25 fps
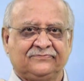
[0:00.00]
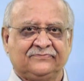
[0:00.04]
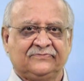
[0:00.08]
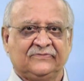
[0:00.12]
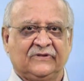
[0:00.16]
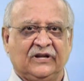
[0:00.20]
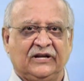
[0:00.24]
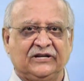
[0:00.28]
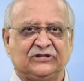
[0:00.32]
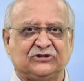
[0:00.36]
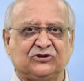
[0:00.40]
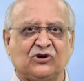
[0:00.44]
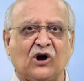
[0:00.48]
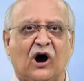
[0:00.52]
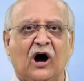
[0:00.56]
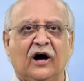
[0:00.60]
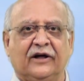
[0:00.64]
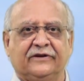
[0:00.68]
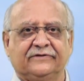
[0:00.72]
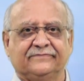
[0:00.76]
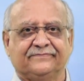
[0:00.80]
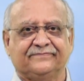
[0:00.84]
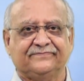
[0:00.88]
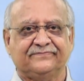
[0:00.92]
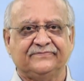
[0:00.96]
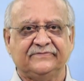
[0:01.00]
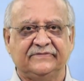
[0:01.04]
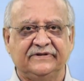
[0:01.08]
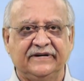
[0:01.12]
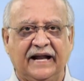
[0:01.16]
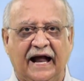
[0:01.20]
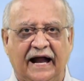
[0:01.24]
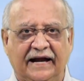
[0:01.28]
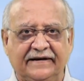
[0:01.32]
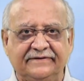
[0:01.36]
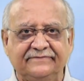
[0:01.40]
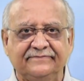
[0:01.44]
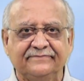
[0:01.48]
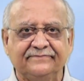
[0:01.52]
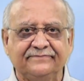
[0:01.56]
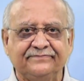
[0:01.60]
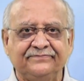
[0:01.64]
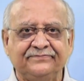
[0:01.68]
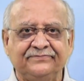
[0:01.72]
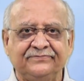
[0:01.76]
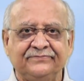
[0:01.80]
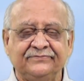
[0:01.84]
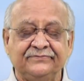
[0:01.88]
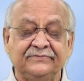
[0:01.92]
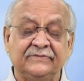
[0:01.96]
He's gone, dead.
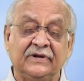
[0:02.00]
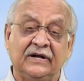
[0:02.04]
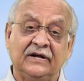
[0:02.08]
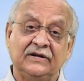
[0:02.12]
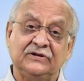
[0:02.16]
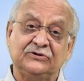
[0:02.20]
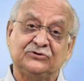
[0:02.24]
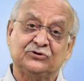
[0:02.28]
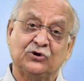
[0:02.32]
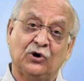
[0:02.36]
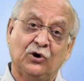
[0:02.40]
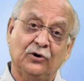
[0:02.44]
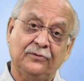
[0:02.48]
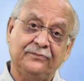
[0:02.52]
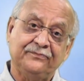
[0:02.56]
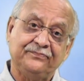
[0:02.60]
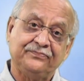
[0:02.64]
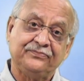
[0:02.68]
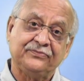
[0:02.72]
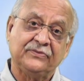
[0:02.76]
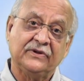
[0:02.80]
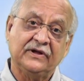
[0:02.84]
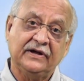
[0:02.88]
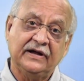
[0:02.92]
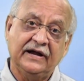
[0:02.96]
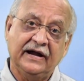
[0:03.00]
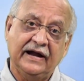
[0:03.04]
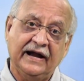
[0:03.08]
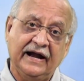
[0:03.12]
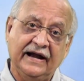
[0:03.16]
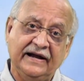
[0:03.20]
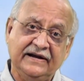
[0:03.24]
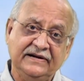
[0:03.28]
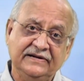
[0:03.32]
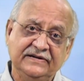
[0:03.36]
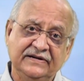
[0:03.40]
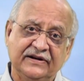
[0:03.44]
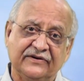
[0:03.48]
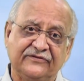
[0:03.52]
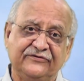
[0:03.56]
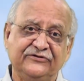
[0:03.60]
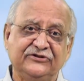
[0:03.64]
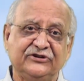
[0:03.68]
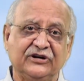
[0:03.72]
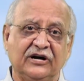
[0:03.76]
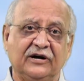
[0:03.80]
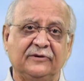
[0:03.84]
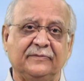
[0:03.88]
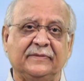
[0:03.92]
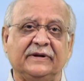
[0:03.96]
So, end of
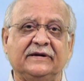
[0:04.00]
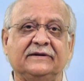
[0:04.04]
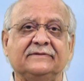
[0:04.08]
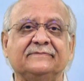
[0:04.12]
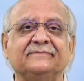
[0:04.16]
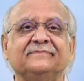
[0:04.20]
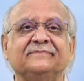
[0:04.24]
German.